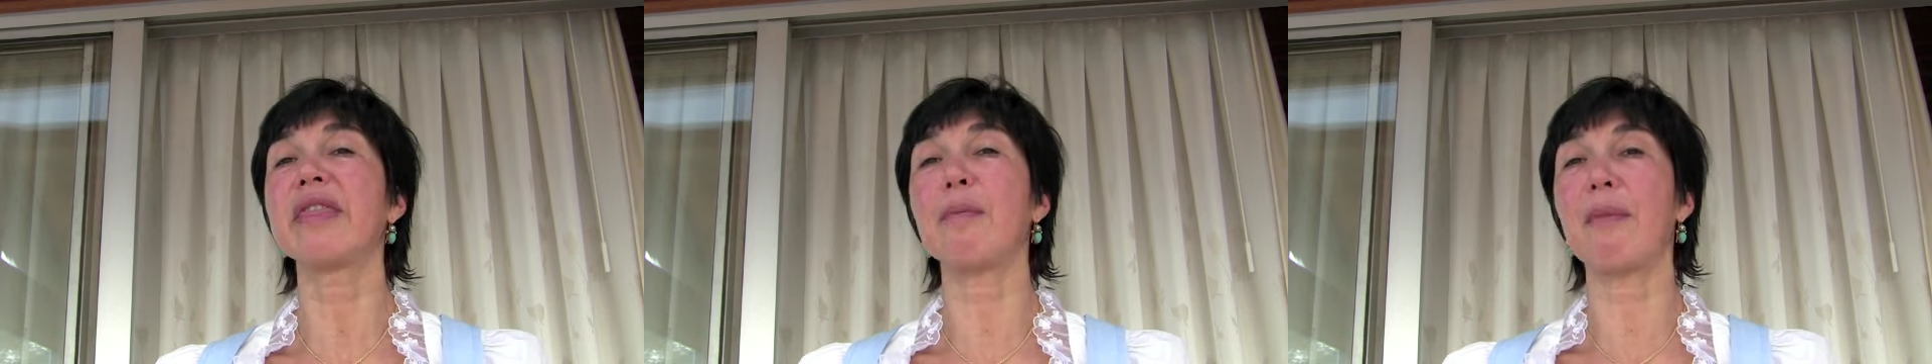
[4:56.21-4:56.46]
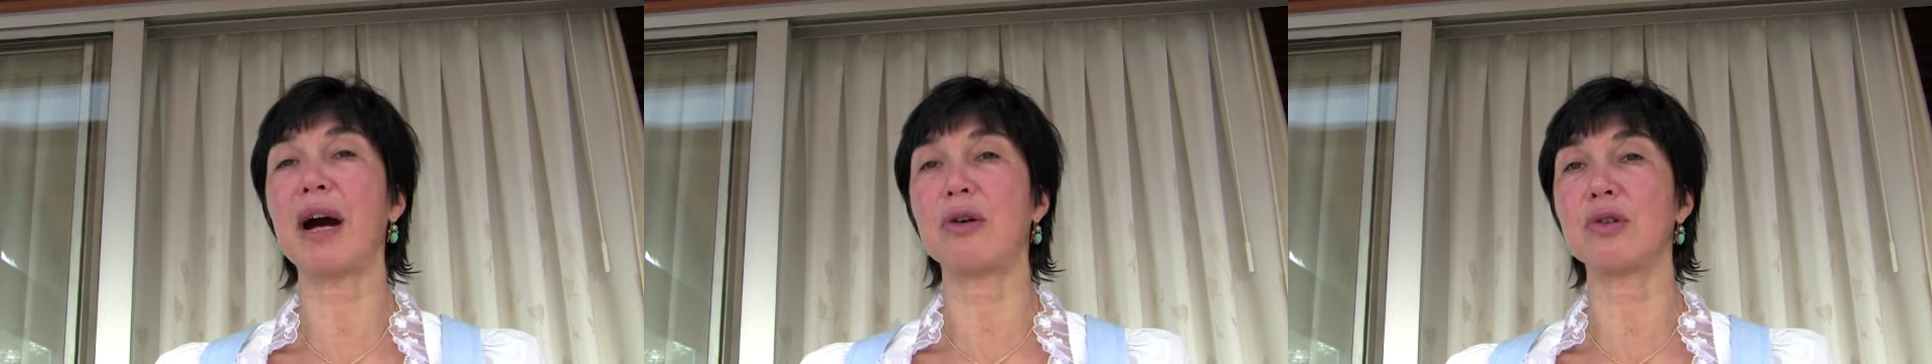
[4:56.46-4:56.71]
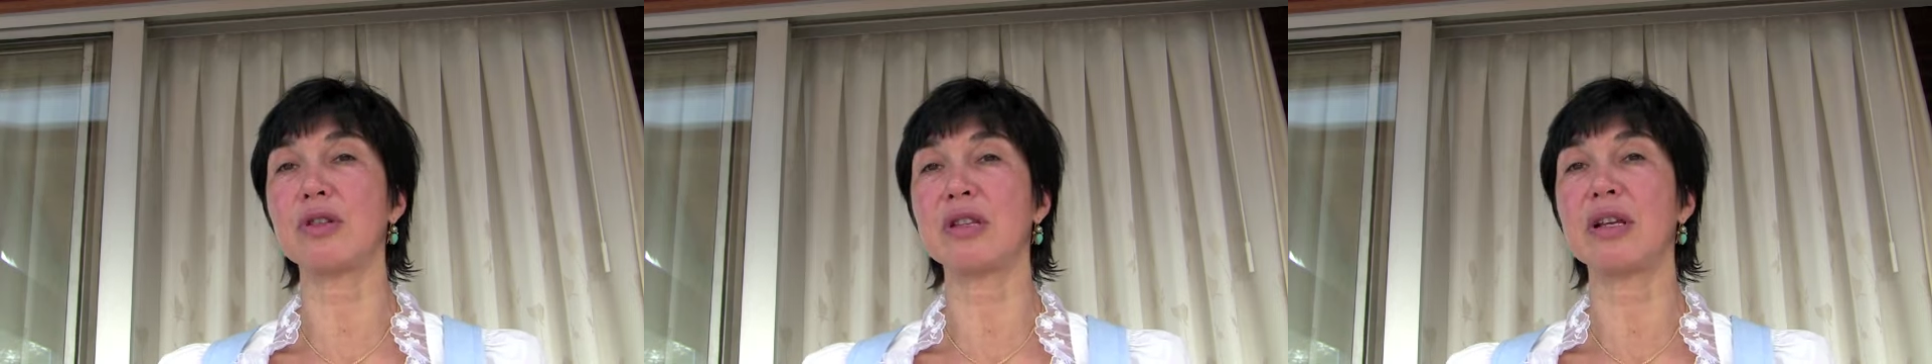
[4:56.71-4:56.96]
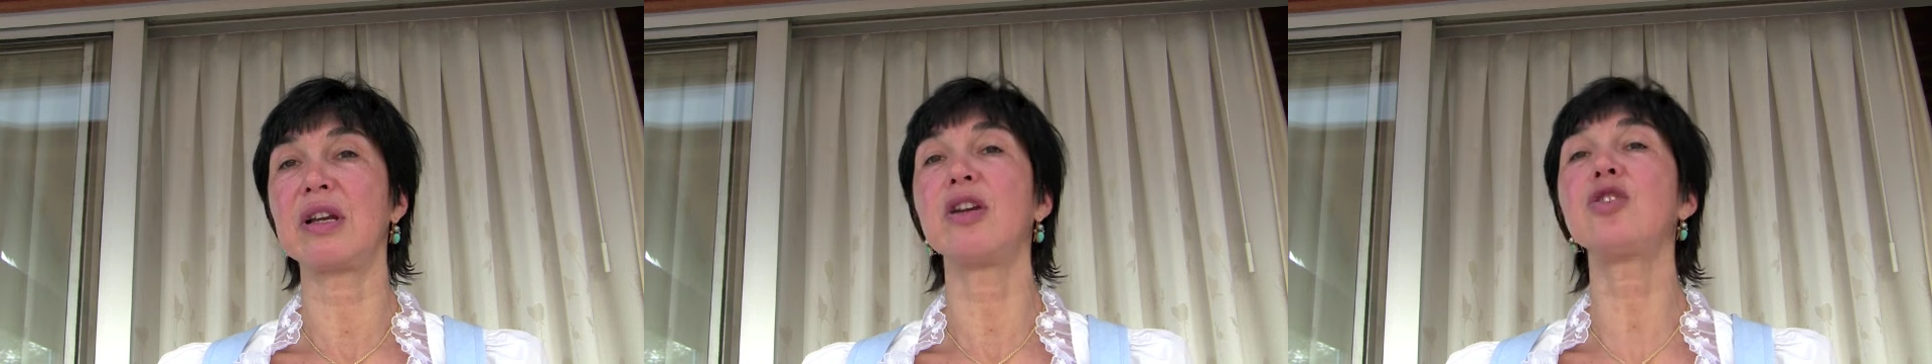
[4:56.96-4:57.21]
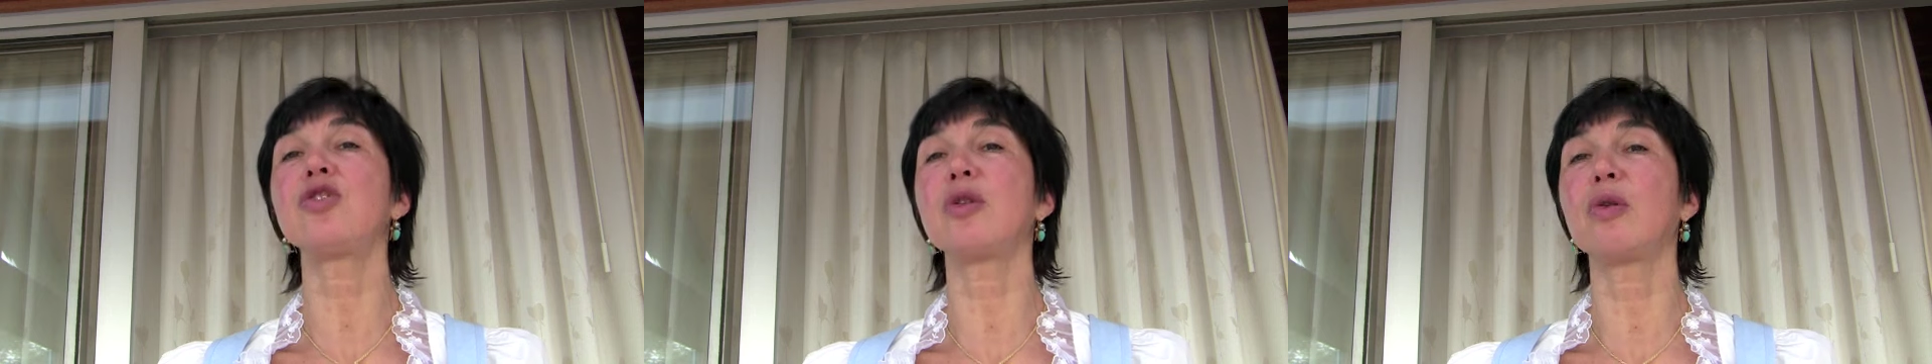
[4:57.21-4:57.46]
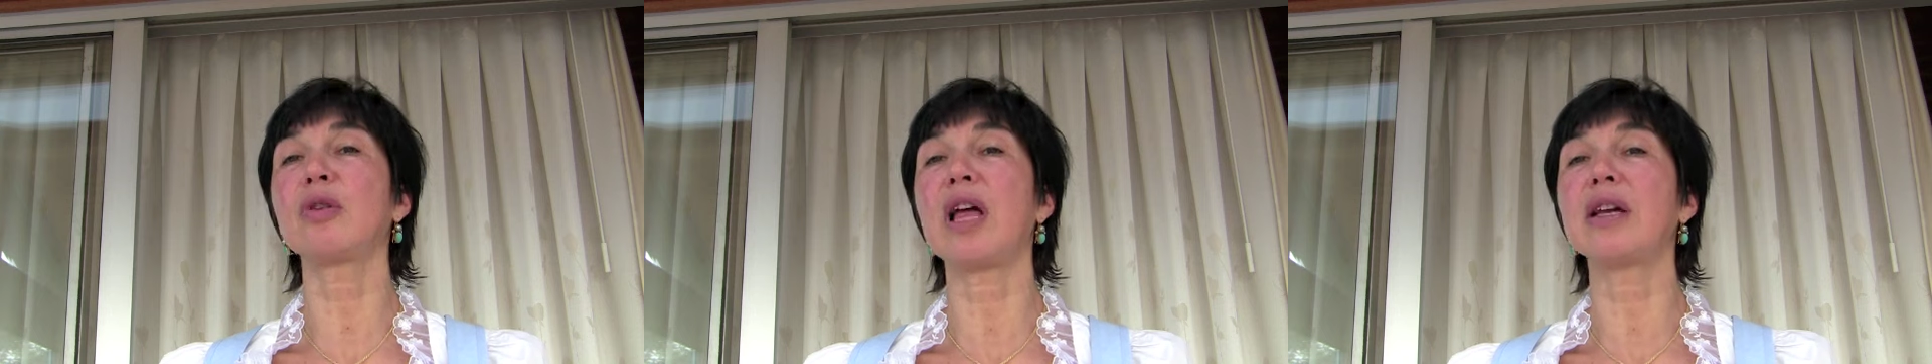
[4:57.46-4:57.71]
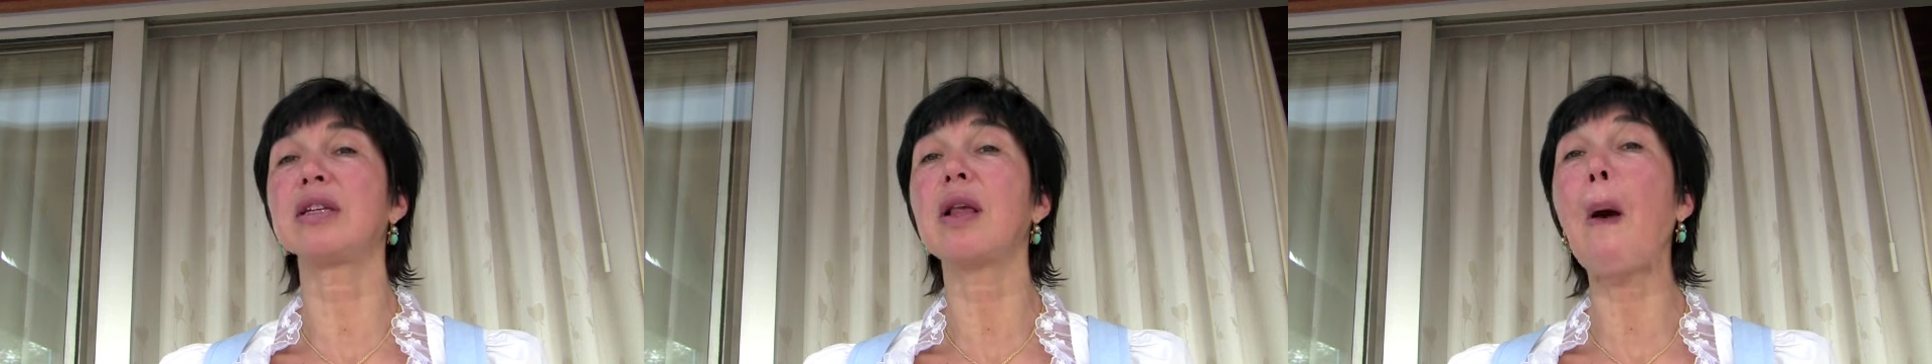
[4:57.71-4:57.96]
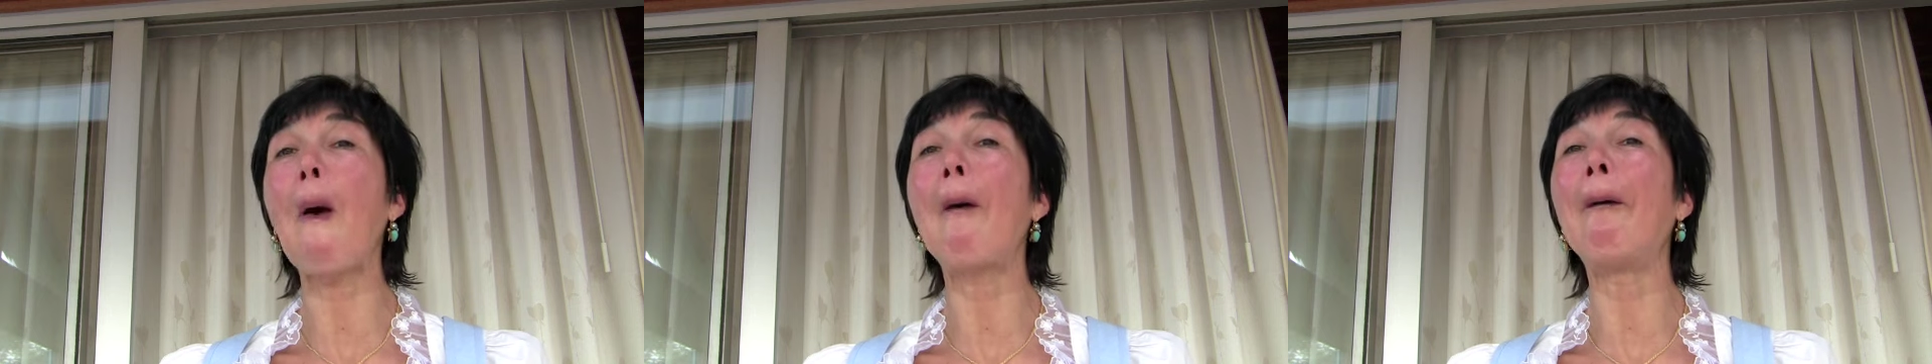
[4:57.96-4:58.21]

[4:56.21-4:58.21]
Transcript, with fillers: the mouth. It looks like this.